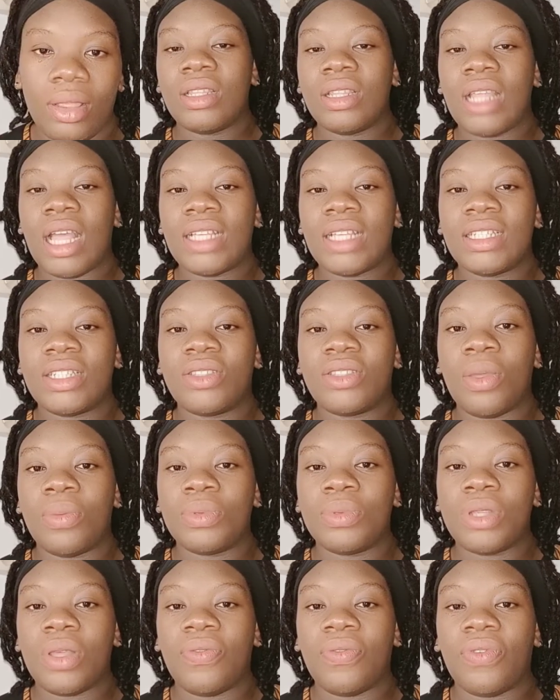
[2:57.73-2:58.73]
That's
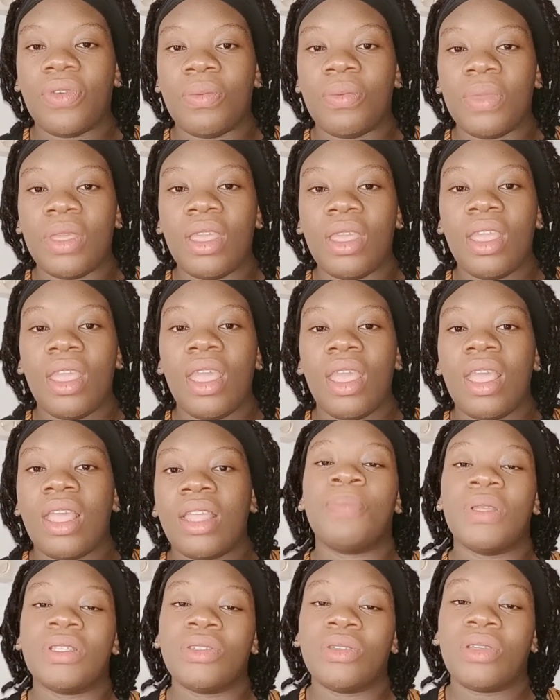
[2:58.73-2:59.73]
thumbs up for me. A
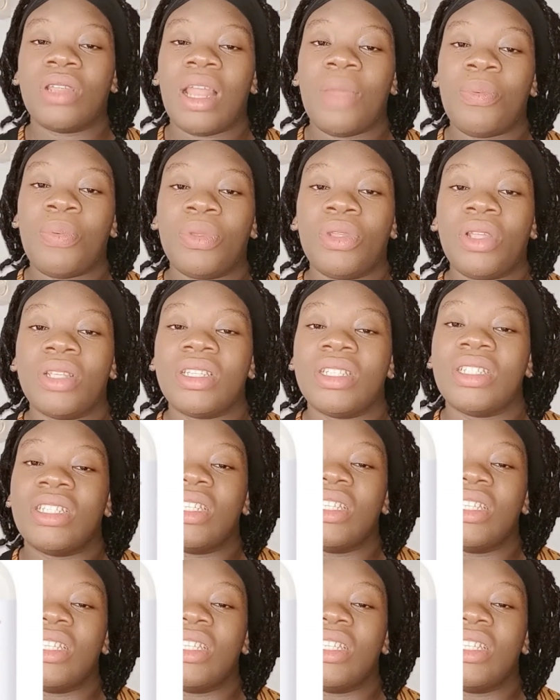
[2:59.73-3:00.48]
particular product in